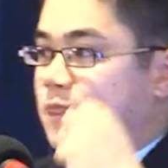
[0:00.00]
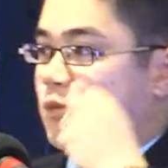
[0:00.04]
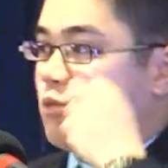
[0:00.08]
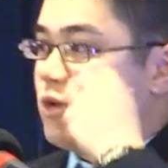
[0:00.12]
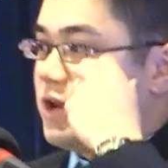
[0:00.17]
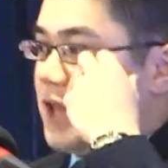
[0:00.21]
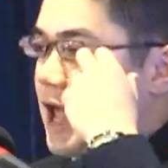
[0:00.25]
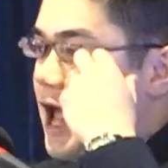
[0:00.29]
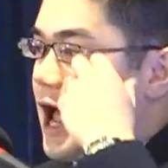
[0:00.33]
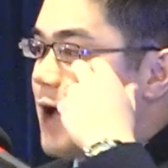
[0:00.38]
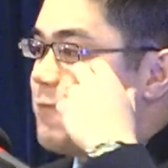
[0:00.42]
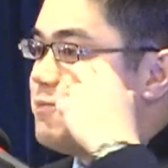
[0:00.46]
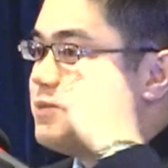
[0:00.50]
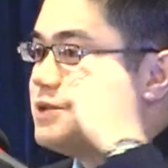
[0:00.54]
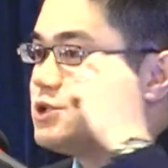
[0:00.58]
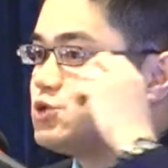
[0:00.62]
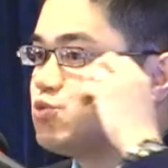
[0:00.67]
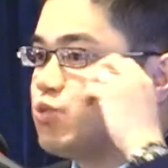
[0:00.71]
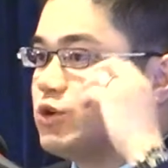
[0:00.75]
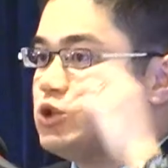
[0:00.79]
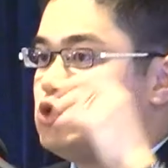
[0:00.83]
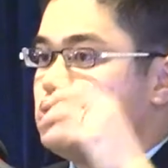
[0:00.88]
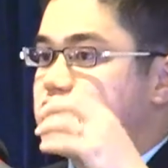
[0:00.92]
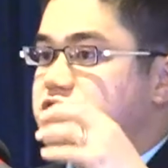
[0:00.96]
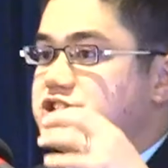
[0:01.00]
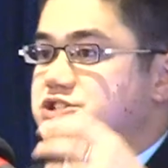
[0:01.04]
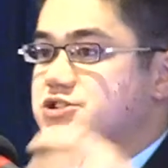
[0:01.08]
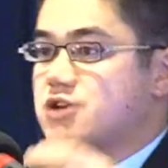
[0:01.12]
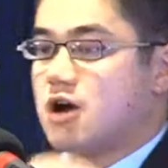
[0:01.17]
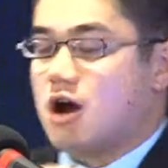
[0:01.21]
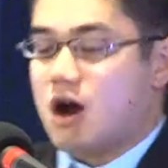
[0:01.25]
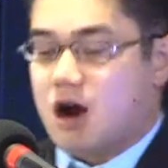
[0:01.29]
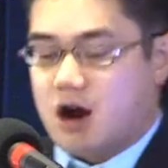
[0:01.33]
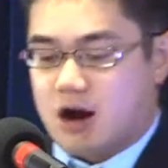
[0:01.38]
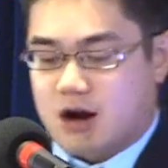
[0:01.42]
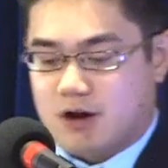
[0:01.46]
What happens when you
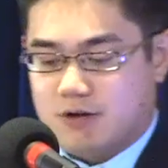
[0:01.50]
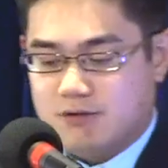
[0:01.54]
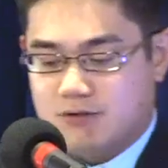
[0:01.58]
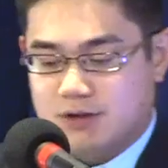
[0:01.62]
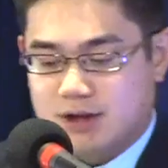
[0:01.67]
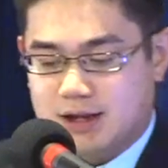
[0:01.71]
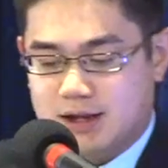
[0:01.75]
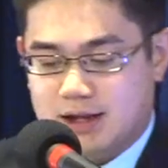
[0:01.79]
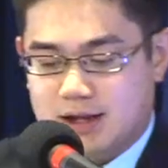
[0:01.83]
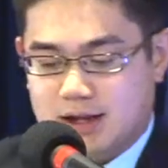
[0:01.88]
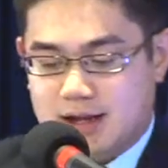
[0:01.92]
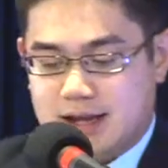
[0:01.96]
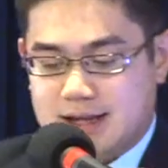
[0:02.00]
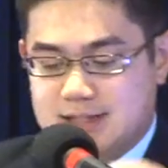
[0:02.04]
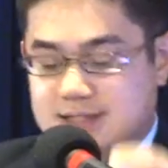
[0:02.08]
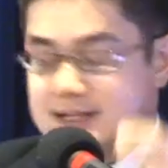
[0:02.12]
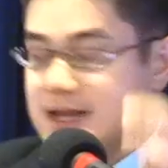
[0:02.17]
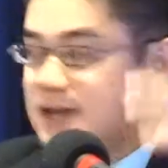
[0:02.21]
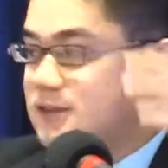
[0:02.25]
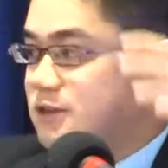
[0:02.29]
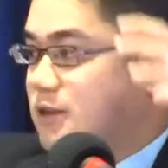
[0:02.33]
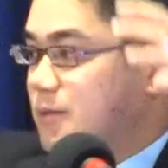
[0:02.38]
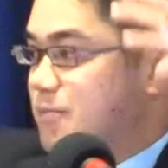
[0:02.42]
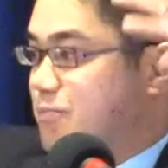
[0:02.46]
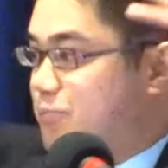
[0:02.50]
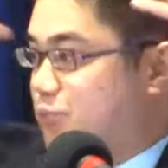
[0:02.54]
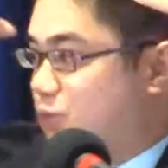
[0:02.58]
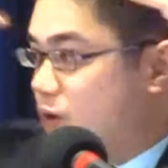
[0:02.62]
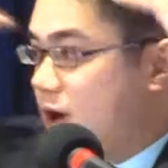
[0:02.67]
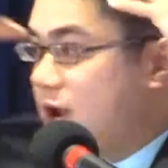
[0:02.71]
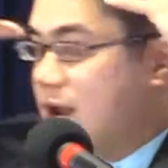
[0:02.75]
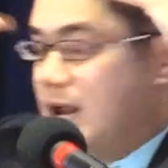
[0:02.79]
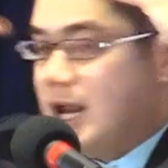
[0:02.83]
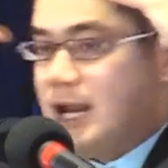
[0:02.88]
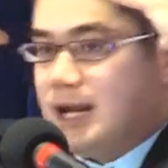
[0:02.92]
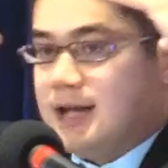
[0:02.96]
starve is that the
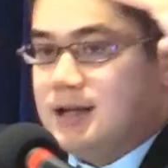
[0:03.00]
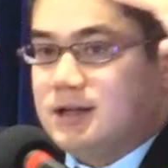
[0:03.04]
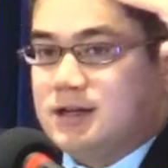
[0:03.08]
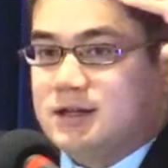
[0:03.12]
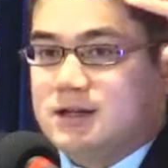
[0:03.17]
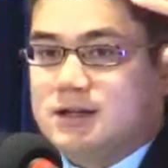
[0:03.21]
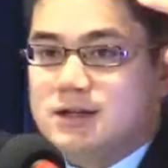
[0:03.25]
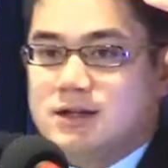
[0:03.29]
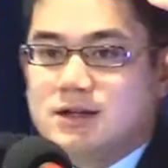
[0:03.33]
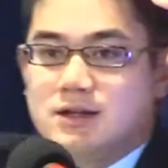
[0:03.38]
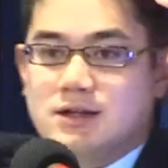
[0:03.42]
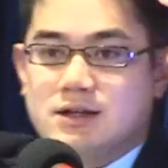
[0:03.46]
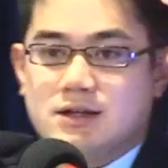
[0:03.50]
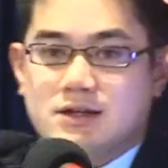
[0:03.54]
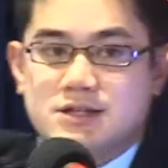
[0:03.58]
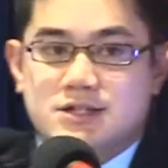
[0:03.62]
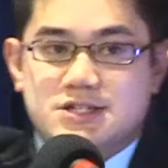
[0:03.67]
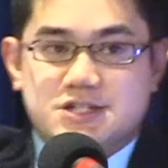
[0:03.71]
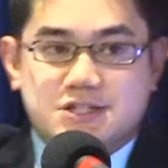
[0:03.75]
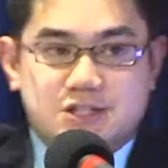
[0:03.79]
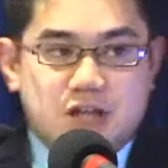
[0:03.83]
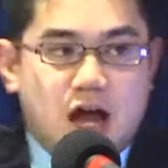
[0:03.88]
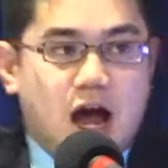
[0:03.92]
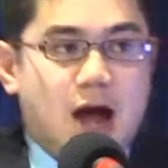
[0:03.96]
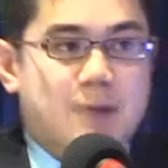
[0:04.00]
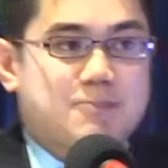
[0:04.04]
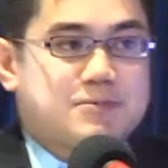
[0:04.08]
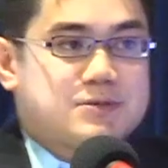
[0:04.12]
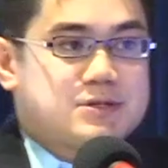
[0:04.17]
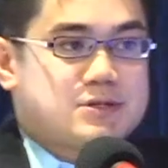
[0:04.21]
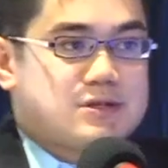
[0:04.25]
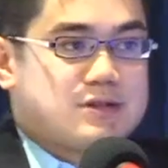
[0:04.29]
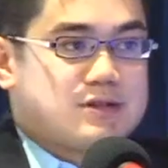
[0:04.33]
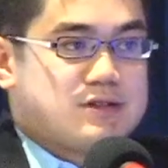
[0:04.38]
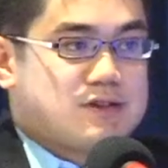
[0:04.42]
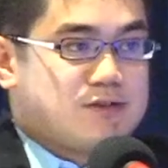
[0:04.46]
brain
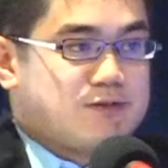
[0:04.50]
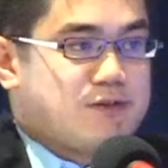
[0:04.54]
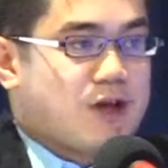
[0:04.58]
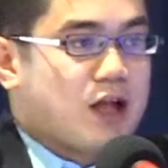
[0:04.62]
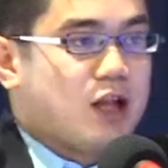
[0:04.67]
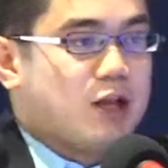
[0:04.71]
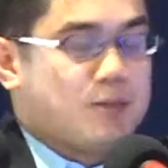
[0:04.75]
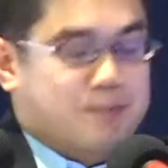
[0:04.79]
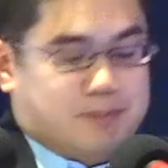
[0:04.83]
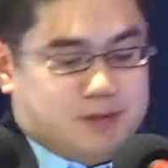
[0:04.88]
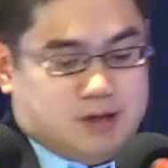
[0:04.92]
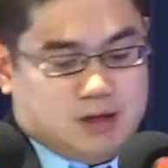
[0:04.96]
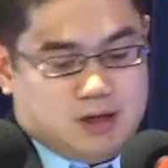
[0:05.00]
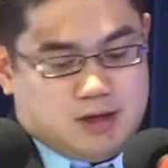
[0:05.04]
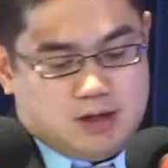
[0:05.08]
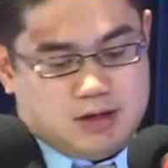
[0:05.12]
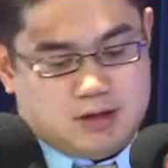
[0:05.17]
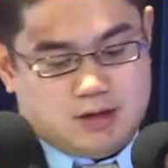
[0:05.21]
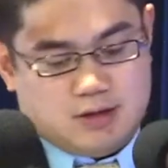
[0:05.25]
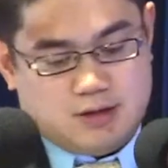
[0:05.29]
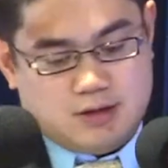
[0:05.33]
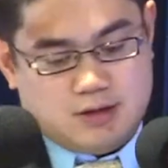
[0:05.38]
stops developing.